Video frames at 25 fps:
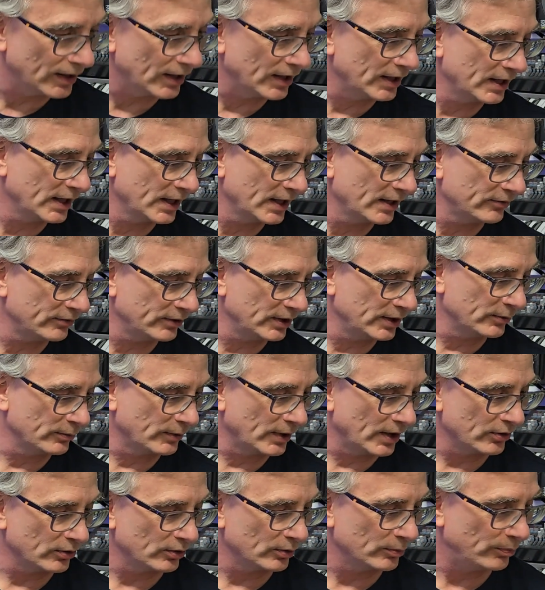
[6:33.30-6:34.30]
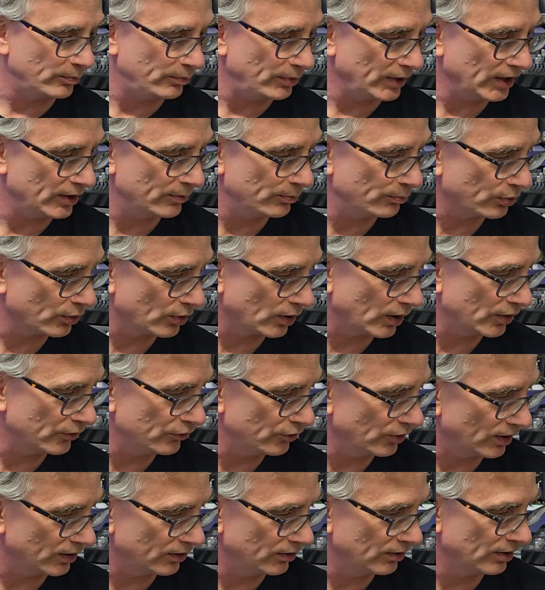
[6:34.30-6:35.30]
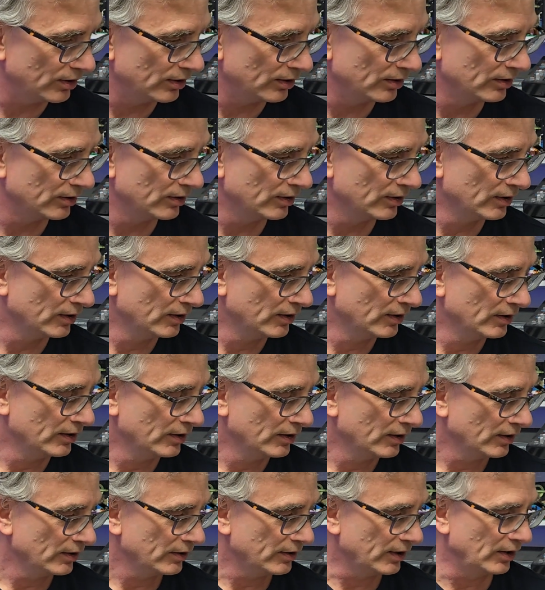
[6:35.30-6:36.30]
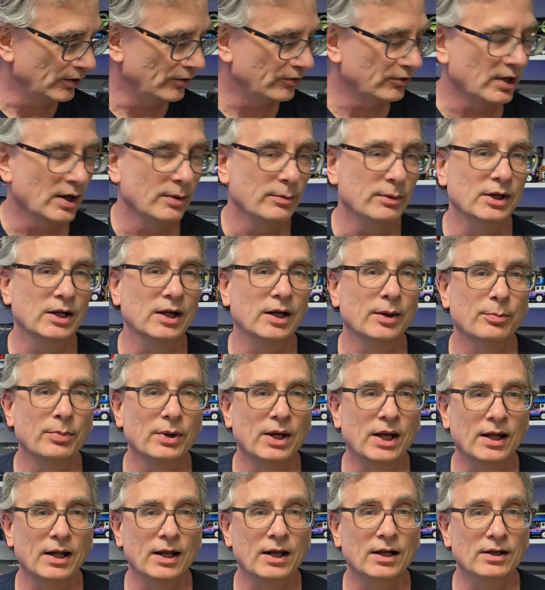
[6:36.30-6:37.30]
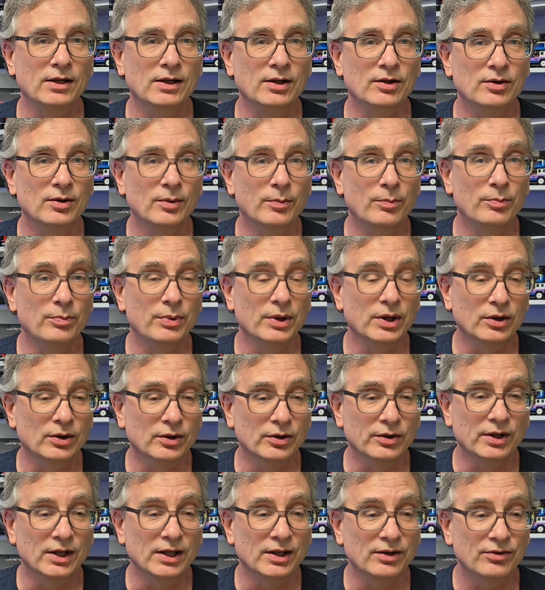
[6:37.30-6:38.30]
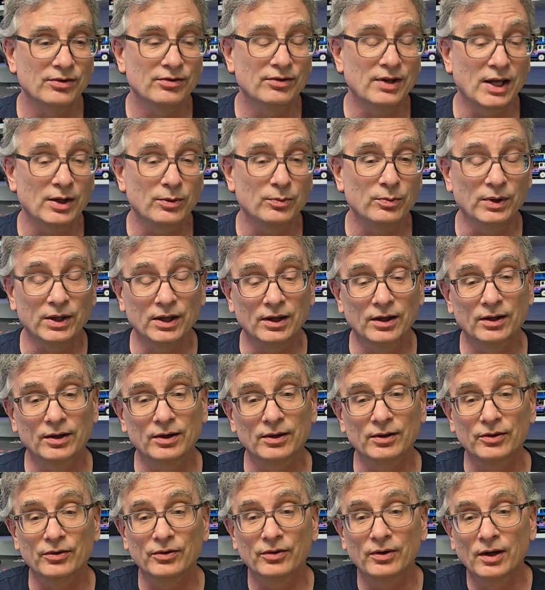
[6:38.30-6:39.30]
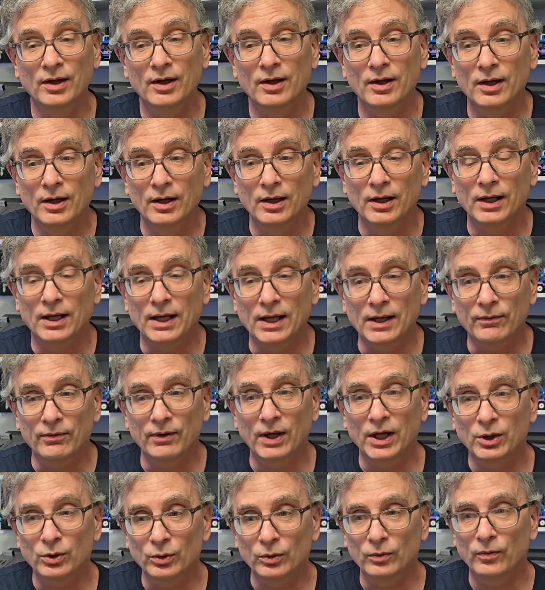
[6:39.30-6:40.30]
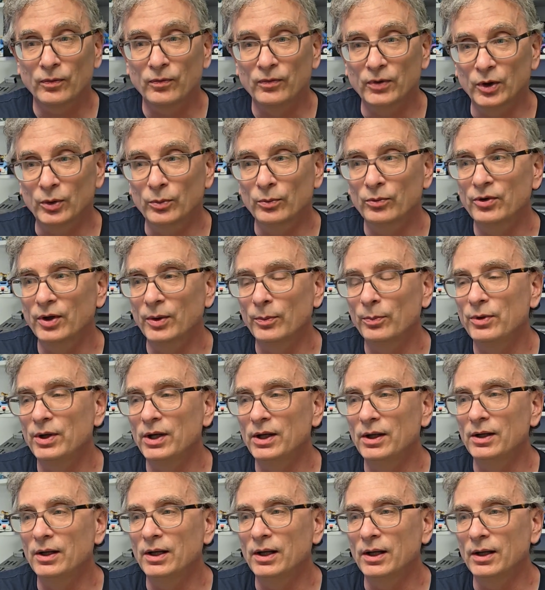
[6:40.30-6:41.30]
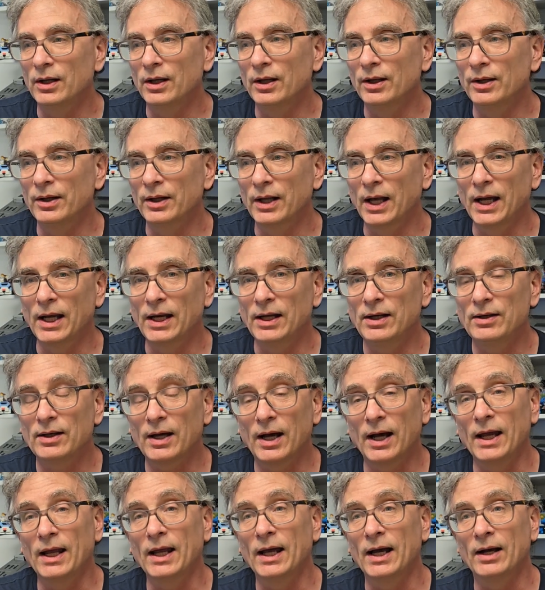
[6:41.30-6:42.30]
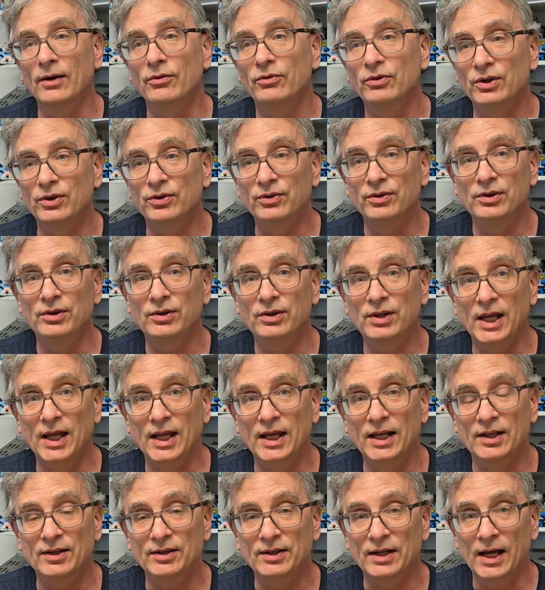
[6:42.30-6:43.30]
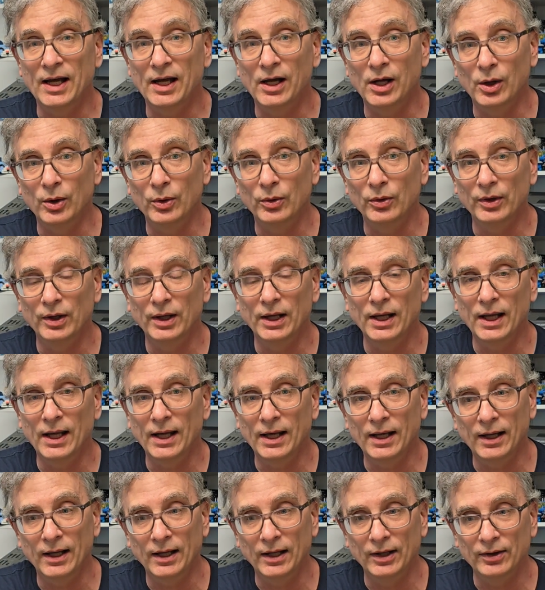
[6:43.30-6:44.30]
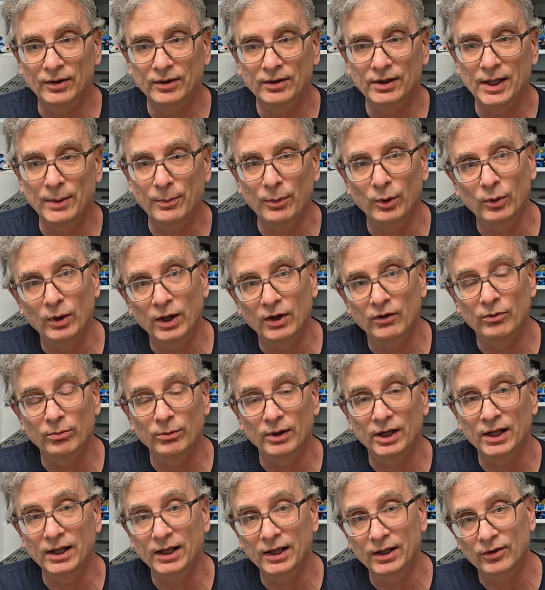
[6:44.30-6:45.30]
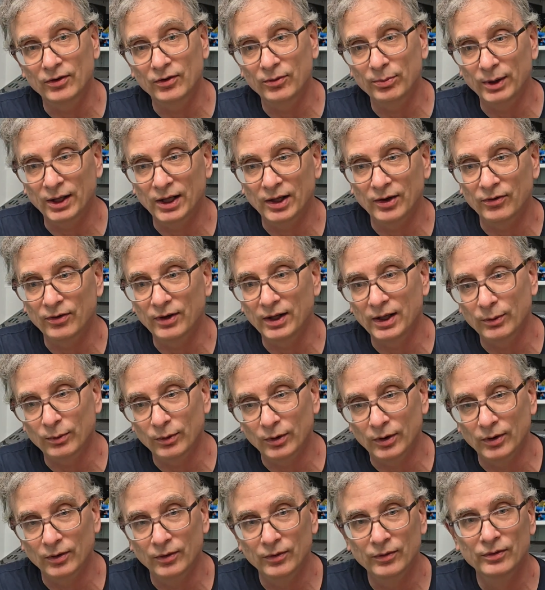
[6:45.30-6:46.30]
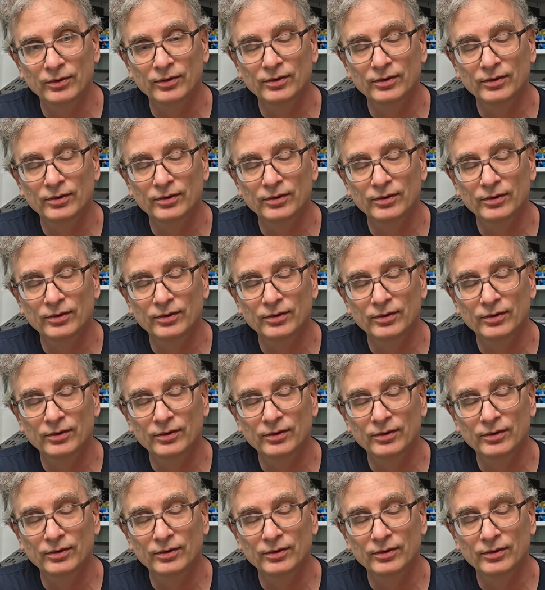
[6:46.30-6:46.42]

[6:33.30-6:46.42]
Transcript: I have a rather big project that is coming up, and I need to build a set because if I don't film something in a night, I have to take it down and keep it away from the kids because they will